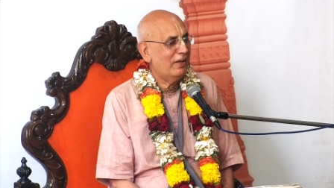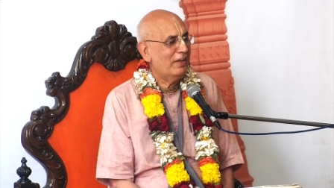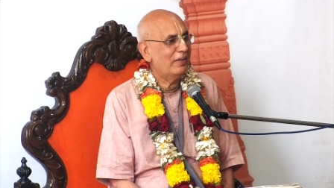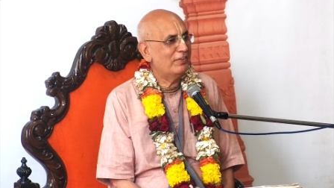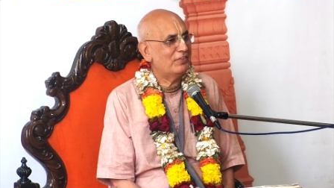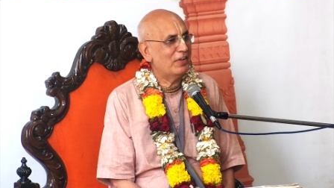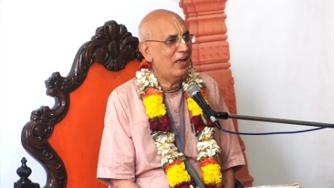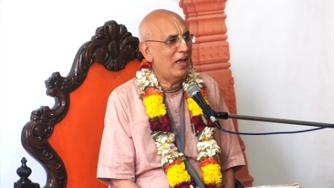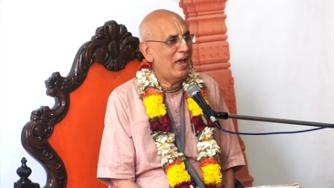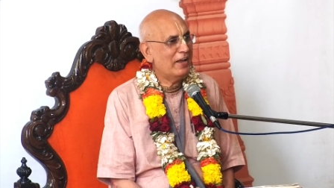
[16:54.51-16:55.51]
is
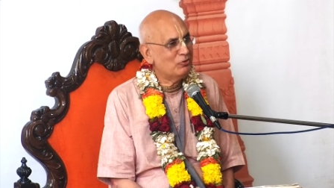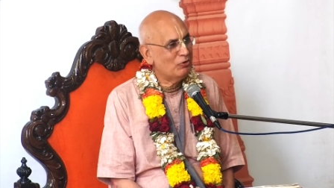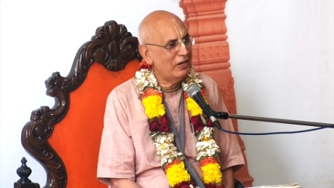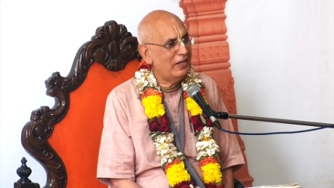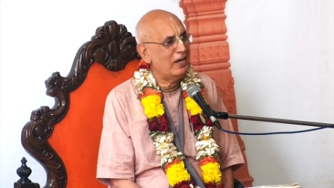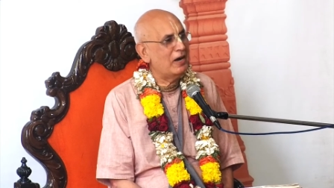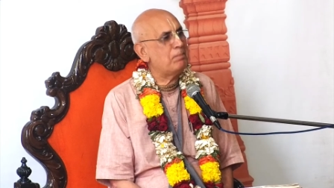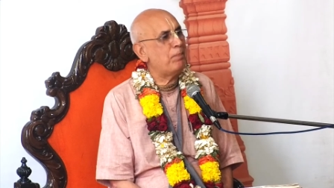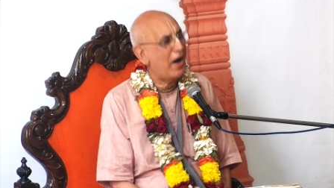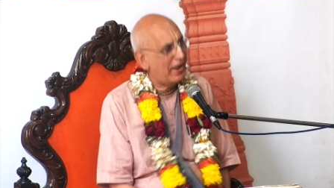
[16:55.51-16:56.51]
actually a
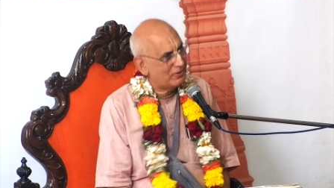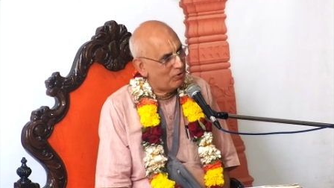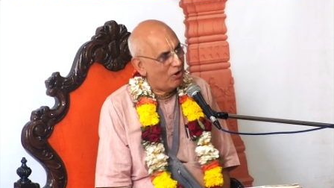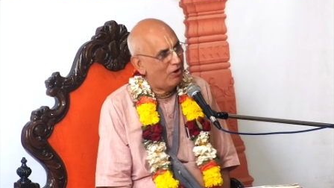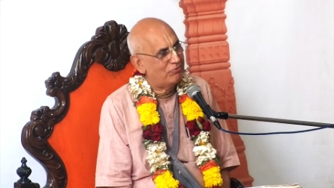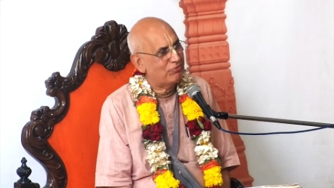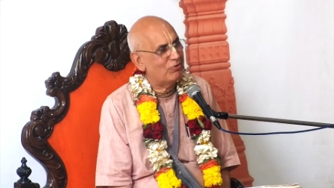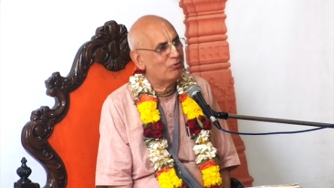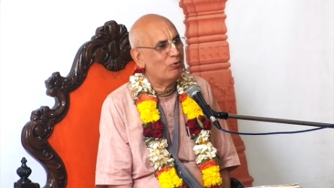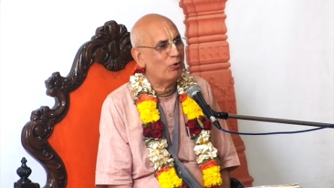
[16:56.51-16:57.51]
part of
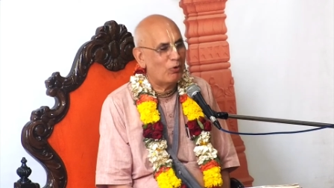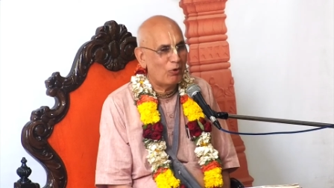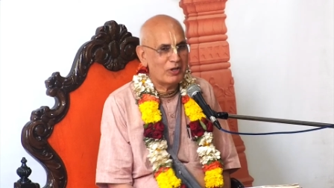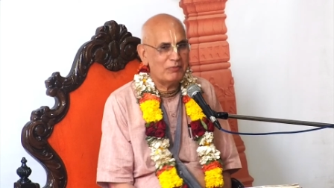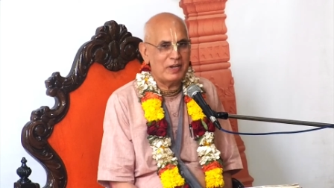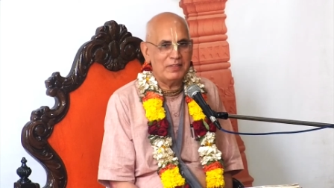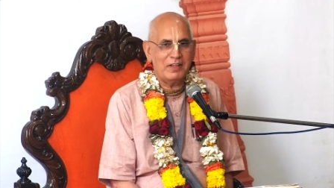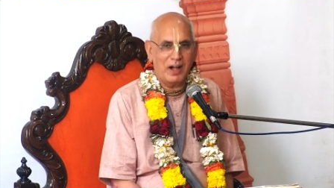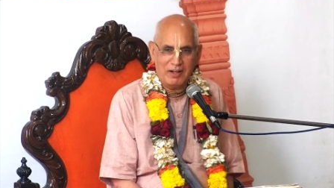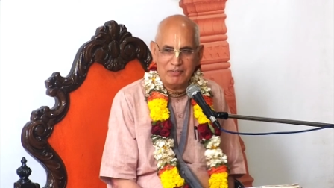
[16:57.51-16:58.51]
Goloka
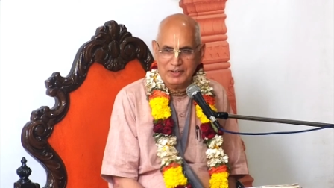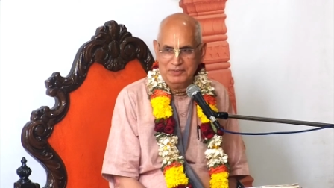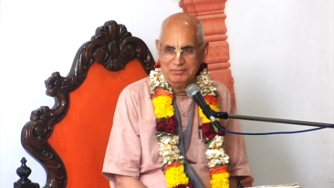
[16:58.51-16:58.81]
Vrindavan.